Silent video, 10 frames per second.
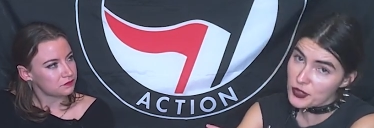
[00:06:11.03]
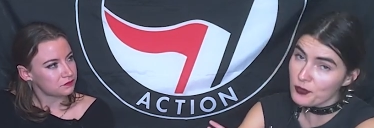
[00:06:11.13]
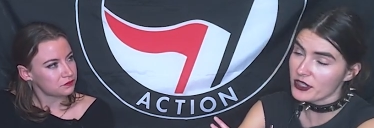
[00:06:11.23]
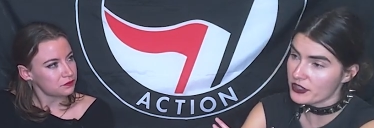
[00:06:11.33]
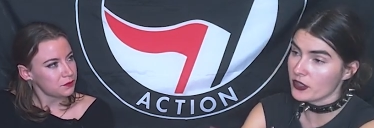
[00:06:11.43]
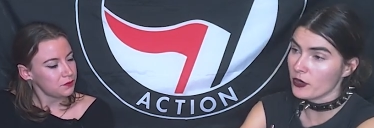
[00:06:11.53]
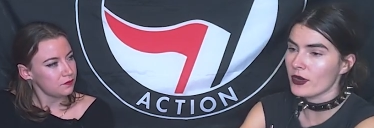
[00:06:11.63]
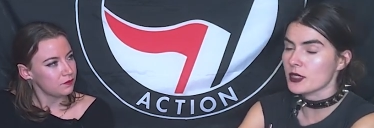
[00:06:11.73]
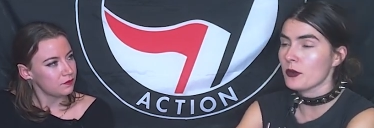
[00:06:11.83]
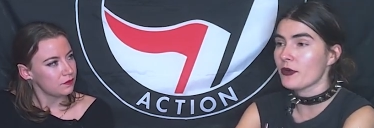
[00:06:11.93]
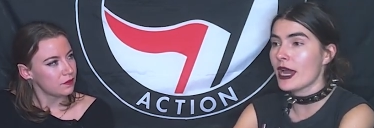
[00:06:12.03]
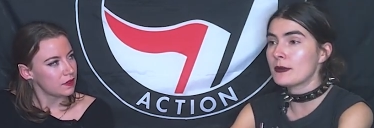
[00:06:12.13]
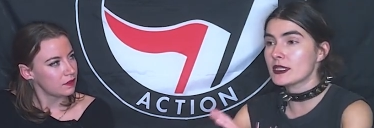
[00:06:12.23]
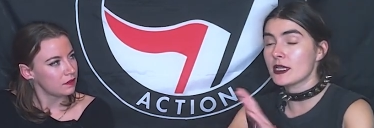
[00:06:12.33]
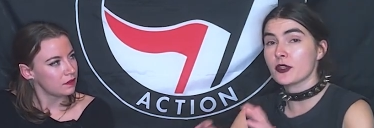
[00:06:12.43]
Speaker 1: particular ones, but
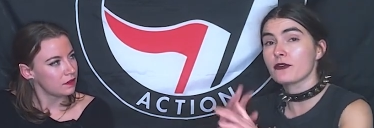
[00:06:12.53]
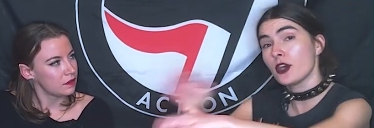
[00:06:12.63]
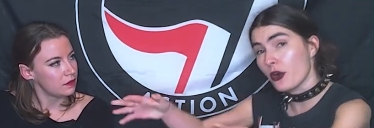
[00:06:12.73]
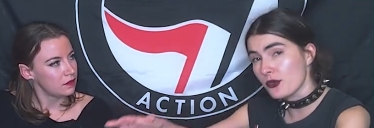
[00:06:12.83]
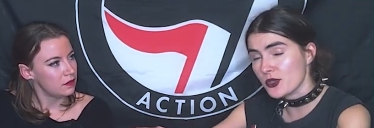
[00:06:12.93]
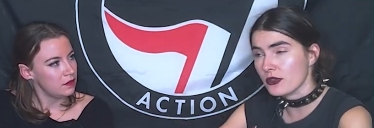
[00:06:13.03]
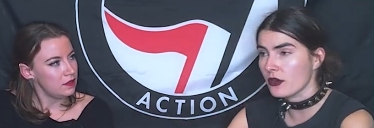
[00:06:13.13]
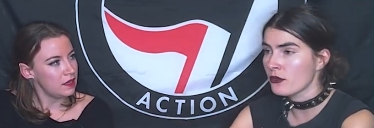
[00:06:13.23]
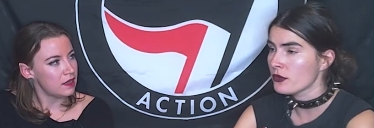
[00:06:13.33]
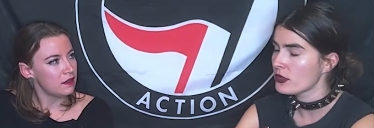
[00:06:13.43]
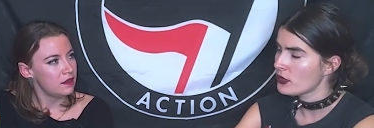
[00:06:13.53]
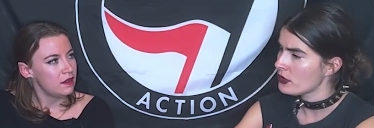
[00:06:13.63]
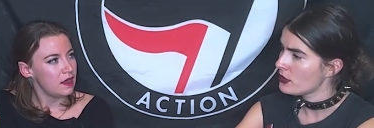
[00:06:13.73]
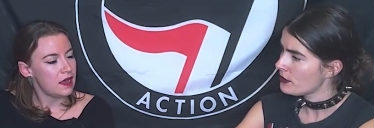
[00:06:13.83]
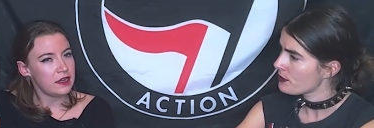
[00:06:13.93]
perhaps less of those, you know? Yeah.
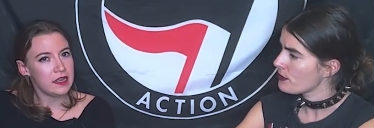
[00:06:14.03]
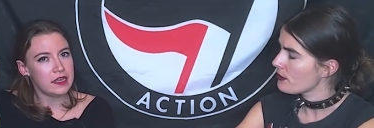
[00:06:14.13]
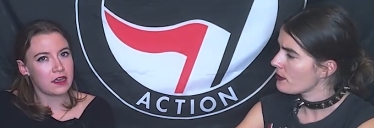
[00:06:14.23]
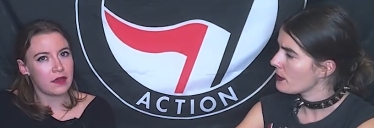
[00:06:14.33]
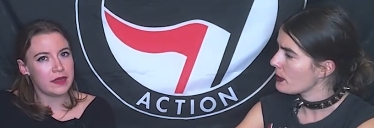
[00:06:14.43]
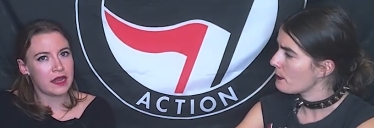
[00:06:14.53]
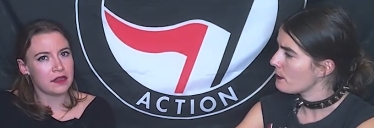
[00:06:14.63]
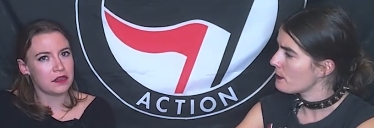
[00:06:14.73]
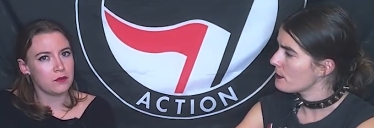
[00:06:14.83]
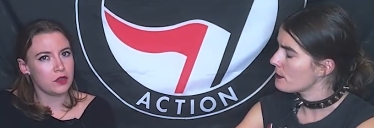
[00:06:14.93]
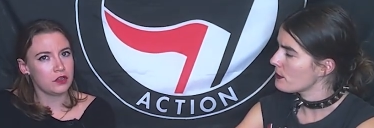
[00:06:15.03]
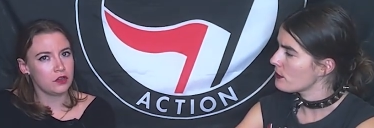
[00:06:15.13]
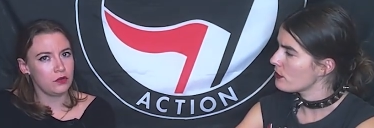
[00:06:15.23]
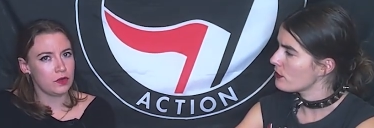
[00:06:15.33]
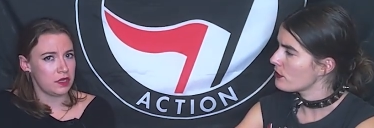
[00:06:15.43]
And, like, I mean, as someone
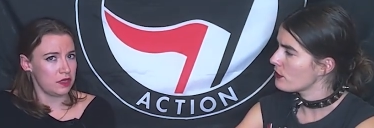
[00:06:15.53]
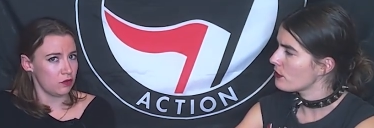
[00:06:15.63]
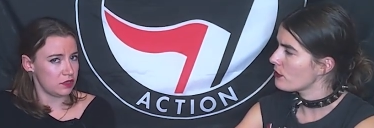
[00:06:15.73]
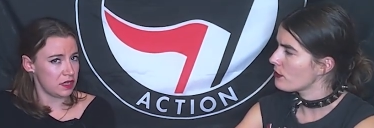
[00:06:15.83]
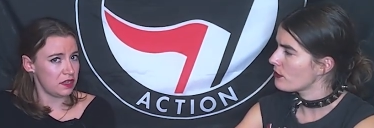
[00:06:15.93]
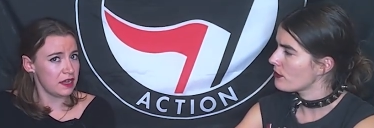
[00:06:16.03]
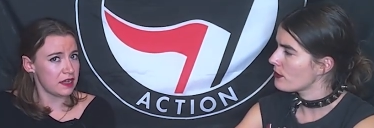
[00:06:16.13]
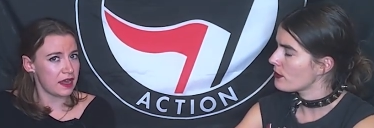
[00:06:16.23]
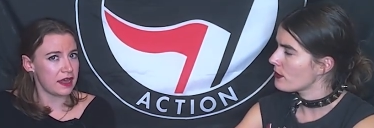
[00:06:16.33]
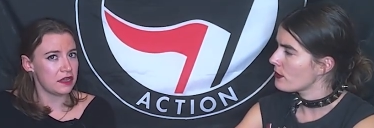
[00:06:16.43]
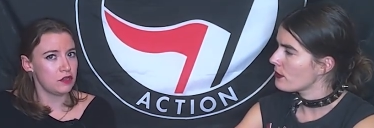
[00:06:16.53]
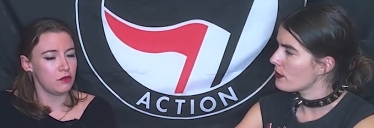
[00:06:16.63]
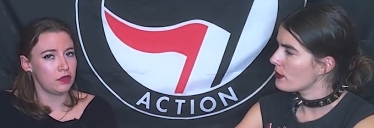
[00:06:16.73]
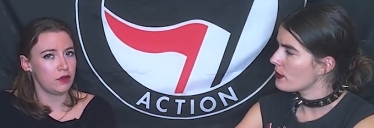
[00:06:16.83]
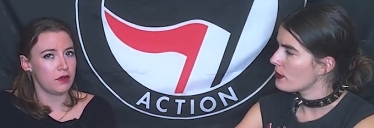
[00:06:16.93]
Speaker 2: who is autistic, I guess
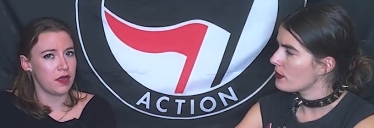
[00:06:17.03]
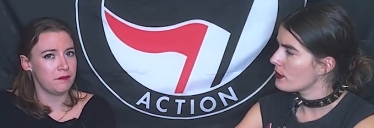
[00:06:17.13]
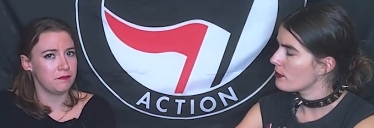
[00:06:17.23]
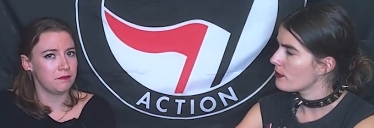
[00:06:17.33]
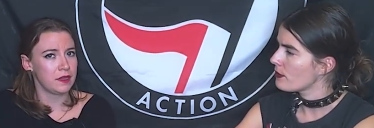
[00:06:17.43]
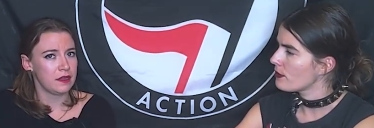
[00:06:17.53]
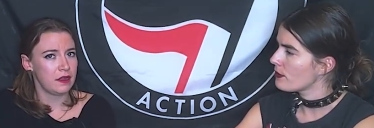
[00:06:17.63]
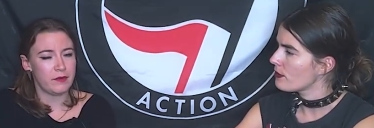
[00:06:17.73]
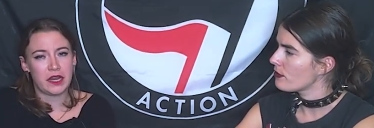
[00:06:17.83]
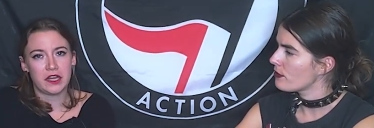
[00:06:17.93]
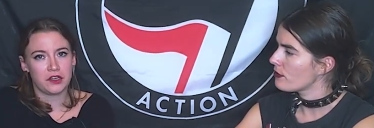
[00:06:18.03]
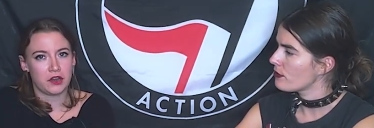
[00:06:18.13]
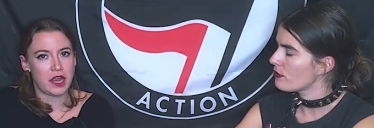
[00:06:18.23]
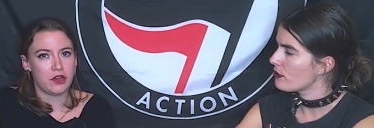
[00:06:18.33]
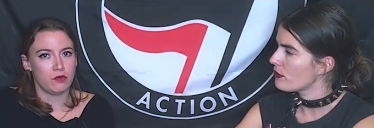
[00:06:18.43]
you also, um, I mean, I
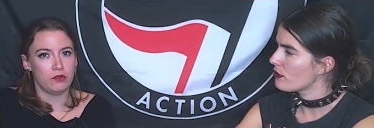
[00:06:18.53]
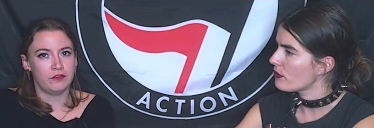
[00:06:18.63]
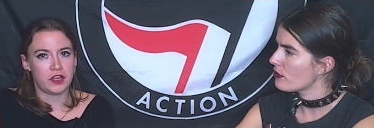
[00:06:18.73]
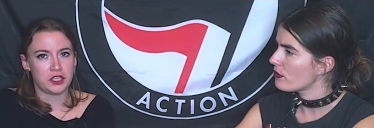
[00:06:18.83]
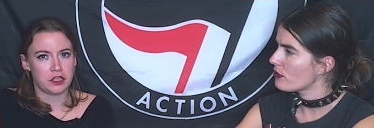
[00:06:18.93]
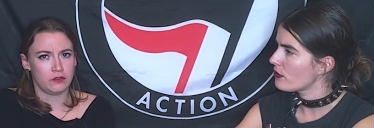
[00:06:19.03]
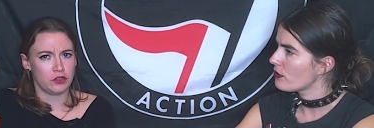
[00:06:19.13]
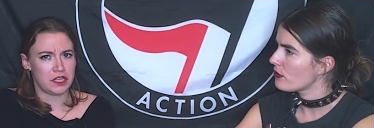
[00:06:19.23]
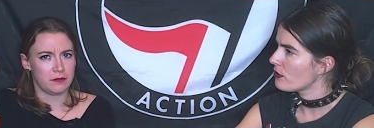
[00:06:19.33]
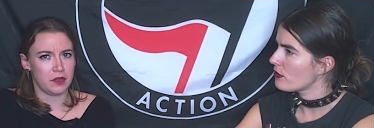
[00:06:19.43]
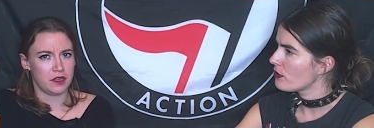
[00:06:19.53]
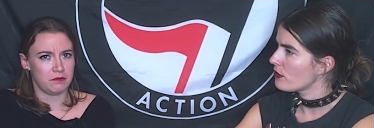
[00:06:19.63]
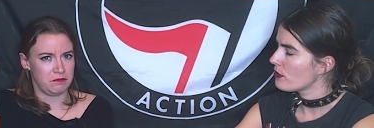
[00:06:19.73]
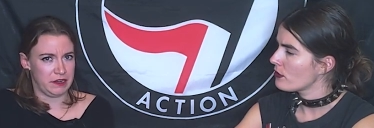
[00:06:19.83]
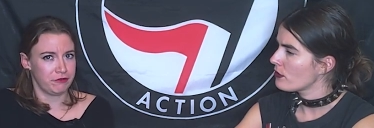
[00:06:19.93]
don't, I know all versions of autism
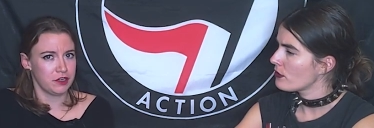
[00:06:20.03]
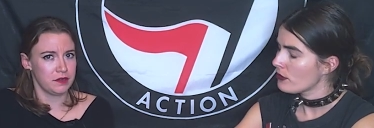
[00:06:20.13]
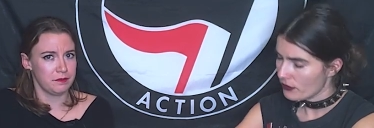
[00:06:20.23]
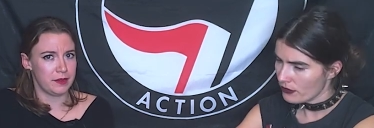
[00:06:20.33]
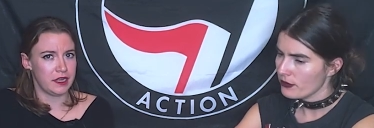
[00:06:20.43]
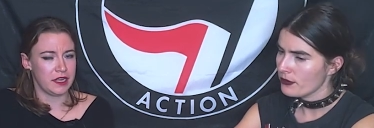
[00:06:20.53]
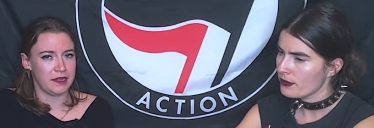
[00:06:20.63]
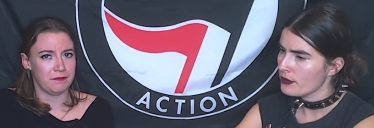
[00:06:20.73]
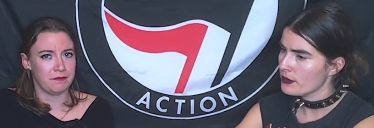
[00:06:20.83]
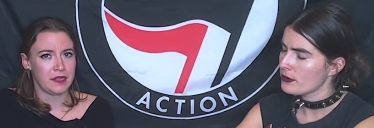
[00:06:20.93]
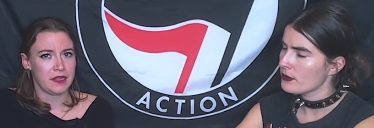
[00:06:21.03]
are different, but um,